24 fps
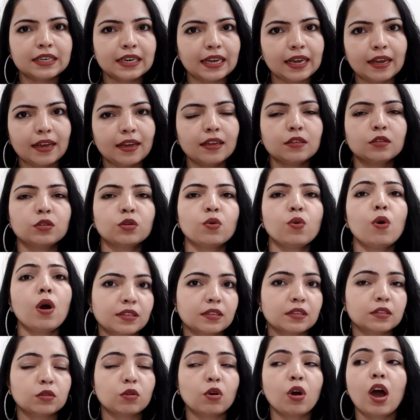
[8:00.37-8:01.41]
day. So
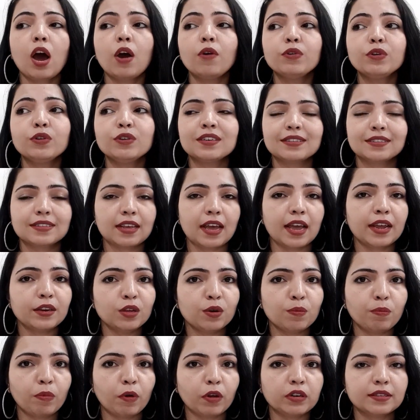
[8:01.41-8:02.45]
how you design
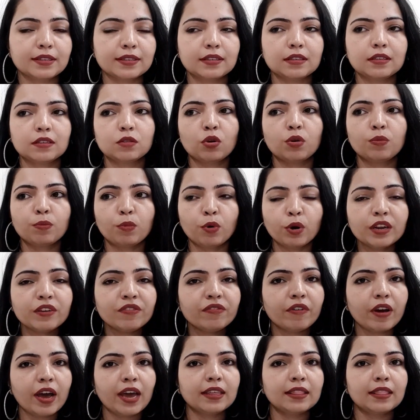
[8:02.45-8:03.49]
your policies or
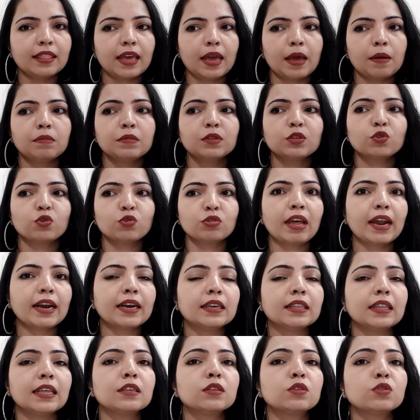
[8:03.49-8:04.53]
modify them so
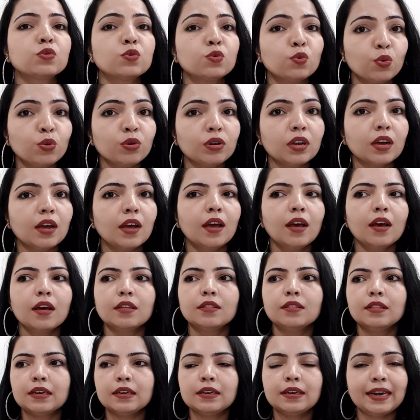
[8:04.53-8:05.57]
that they suit
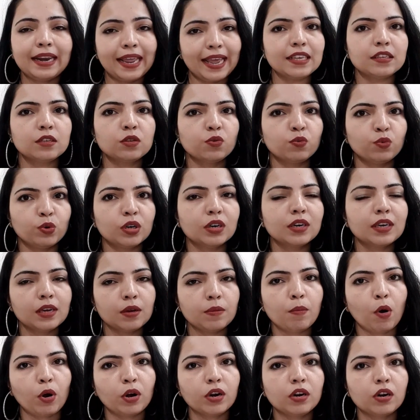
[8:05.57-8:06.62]
the next working
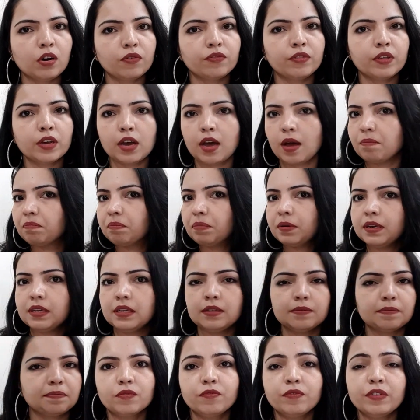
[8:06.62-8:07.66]
model of the
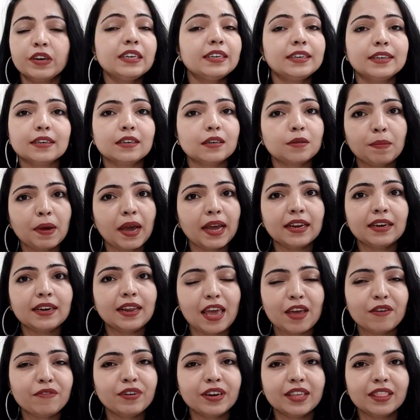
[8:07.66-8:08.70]
company will determine
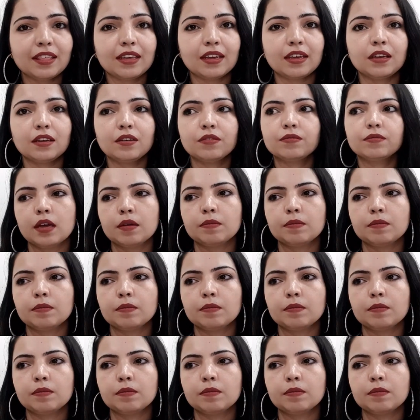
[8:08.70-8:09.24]
everything.